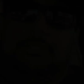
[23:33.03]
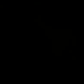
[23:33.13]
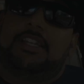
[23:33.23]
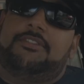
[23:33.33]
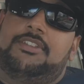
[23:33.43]

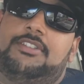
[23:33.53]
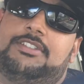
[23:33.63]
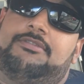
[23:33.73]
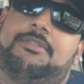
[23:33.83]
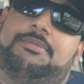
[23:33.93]
Leave the
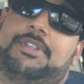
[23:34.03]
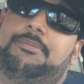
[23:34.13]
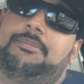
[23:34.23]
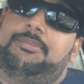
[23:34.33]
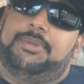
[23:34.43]

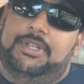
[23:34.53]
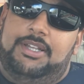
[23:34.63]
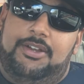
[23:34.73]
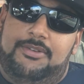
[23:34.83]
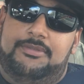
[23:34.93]
description
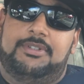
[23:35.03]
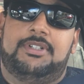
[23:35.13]
below